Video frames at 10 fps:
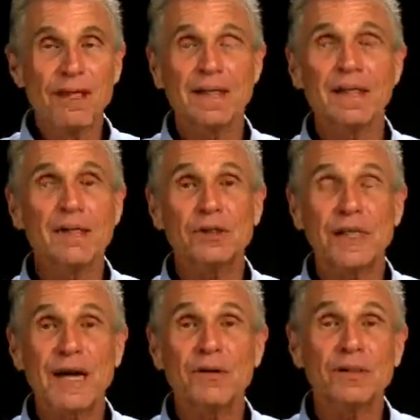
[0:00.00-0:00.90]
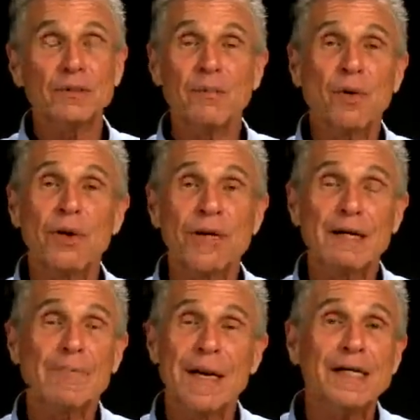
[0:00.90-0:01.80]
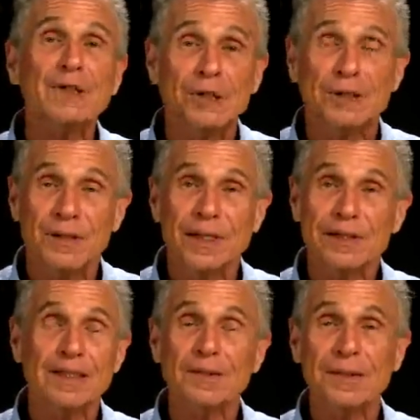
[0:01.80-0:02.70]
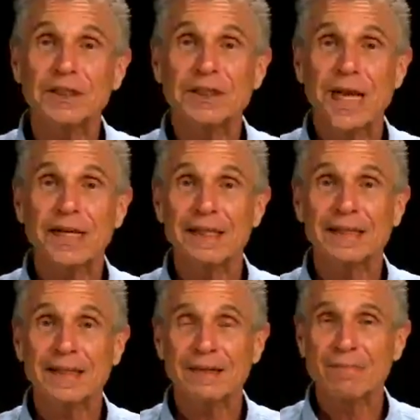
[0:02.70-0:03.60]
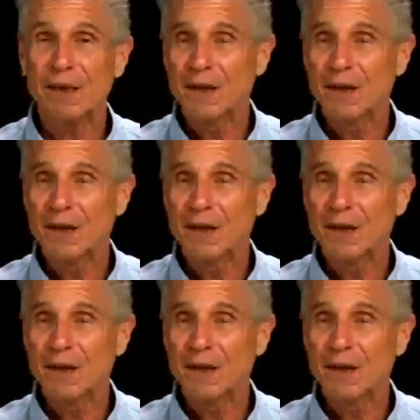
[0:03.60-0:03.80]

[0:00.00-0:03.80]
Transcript: the inner child is born in a manger, as in Christianity.